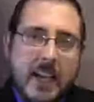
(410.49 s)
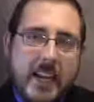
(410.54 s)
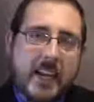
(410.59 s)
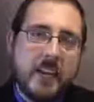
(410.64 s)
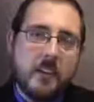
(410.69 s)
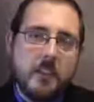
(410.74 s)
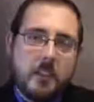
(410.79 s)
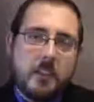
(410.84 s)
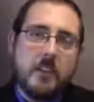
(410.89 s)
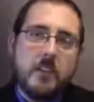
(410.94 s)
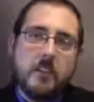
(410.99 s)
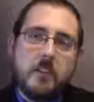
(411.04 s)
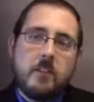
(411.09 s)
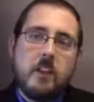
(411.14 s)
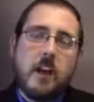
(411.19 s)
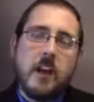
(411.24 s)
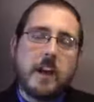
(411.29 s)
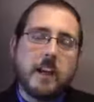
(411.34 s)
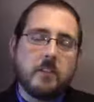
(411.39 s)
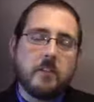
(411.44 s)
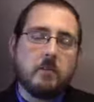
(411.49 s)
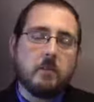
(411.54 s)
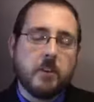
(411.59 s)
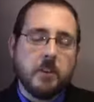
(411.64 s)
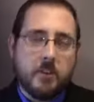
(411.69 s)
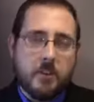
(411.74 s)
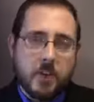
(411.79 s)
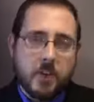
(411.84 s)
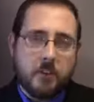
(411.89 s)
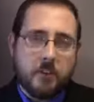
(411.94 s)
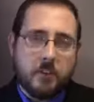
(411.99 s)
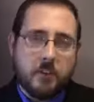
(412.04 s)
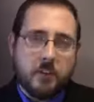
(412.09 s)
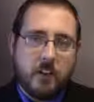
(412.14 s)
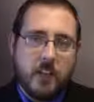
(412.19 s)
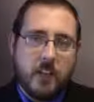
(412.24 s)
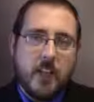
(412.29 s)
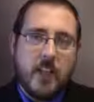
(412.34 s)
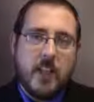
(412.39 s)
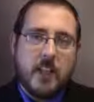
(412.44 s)
It is this kind of
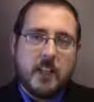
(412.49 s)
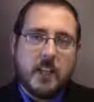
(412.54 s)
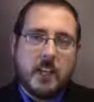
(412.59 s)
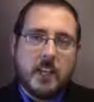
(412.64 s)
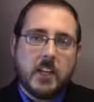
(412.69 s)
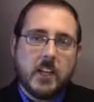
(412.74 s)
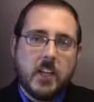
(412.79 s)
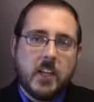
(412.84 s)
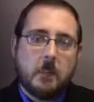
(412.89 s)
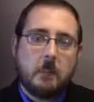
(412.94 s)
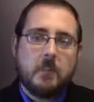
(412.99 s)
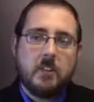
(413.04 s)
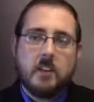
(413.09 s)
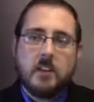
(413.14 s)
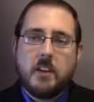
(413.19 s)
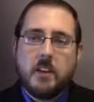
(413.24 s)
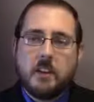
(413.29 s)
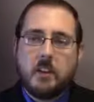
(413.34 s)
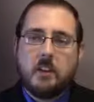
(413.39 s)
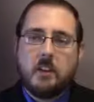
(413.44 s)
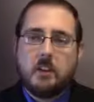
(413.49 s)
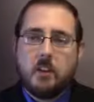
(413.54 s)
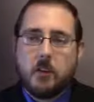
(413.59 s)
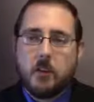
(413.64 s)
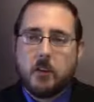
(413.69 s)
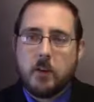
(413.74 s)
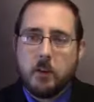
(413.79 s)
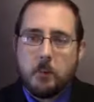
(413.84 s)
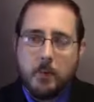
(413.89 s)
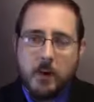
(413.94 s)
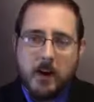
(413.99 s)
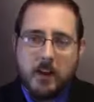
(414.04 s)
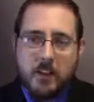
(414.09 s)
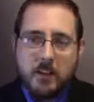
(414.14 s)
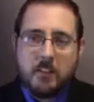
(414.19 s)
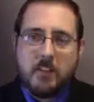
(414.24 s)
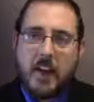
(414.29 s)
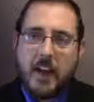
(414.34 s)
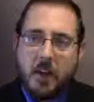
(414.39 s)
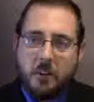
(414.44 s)
production that keeps the necessary
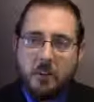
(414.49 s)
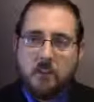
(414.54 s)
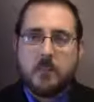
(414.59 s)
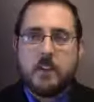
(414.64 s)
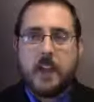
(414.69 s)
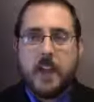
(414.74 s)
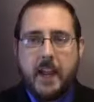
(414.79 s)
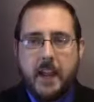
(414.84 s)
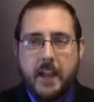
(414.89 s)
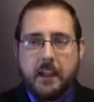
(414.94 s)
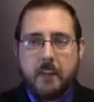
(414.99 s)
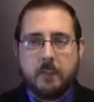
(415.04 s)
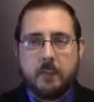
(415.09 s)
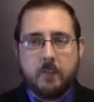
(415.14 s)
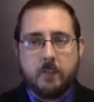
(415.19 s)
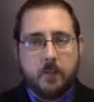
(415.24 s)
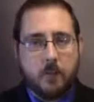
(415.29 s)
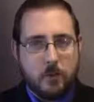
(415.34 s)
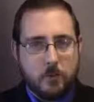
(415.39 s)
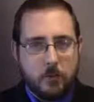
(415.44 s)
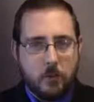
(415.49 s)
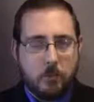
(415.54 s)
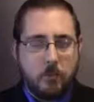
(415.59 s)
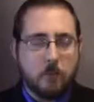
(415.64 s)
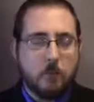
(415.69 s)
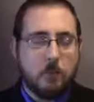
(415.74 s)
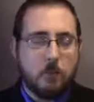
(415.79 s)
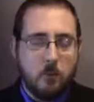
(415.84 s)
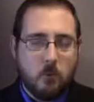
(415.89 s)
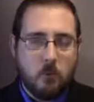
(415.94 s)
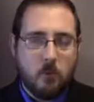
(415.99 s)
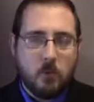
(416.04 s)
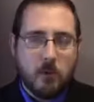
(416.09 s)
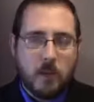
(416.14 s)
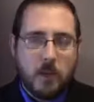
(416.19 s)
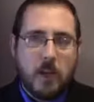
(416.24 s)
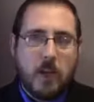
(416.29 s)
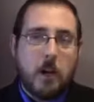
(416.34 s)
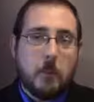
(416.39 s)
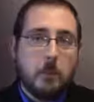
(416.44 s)
commodities out of the hands of the global poor,
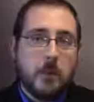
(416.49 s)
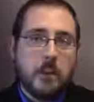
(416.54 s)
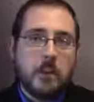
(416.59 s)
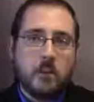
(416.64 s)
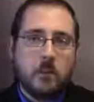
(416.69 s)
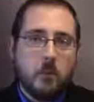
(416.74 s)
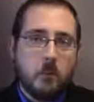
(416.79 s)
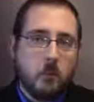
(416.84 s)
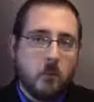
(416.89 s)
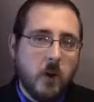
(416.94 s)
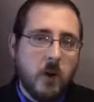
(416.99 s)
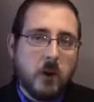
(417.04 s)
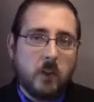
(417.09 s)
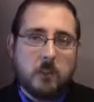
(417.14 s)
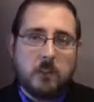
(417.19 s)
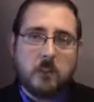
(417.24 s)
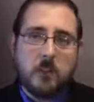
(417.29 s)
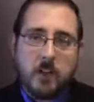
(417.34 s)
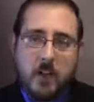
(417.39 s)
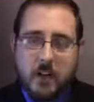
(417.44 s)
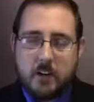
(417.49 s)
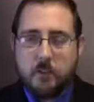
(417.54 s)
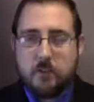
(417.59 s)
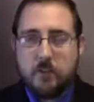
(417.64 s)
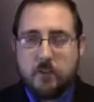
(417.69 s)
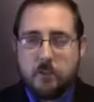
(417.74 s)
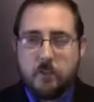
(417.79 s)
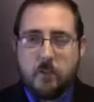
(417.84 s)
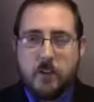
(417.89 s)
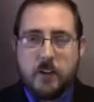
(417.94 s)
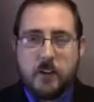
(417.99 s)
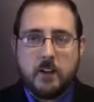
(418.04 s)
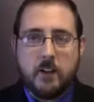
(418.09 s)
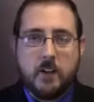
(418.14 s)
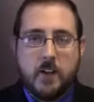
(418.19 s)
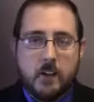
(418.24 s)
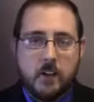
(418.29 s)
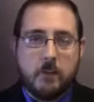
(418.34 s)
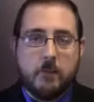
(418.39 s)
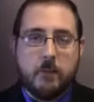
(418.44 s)
because the wealth is
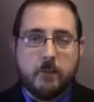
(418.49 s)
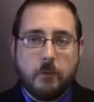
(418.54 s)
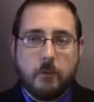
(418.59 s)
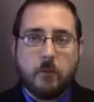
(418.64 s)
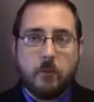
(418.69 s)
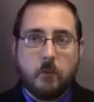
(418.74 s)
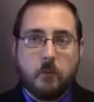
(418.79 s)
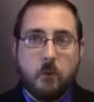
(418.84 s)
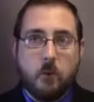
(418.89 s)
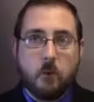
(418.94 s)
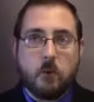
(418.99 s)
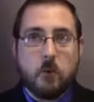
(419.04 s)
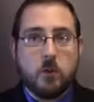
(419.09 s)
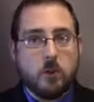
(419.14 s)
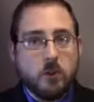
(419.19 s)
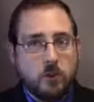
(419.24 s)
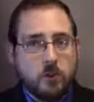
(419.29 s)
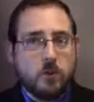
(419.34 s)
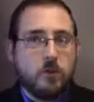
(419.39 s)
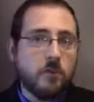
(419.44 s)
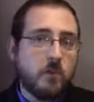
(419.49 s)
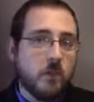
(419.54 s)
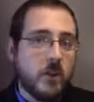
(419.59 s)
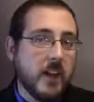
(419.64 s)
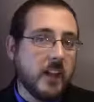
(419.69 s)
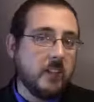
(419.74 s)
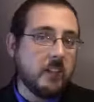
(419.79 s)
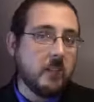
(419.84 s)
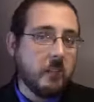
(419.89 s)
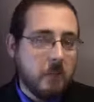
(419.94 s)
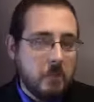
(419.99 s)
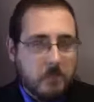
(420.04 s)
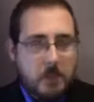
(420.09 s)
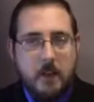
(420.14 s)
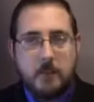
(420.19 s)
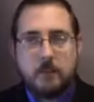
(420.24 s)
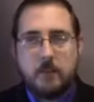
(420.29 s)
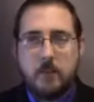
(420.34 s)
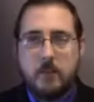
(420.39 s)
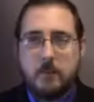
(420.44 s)
concentrated in the first world due to its
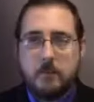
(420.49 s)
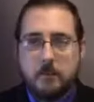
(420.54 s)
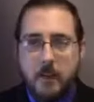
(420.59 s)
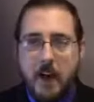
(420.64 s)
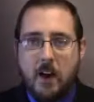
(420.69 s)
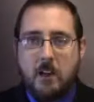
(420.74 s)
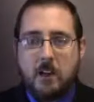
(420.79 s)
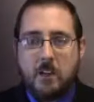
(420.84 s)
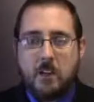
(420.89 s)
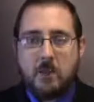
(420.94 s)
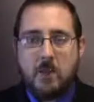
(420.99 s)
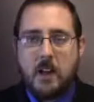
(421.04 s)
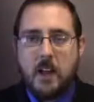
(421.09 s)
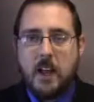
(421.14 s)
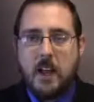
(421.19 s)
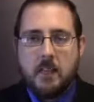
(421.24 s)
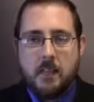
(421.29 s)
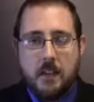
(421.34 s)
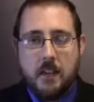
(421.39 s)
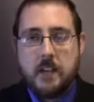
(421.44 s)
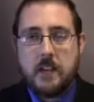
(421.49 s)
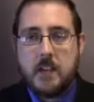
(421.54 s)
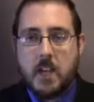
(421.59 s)
theft of value that it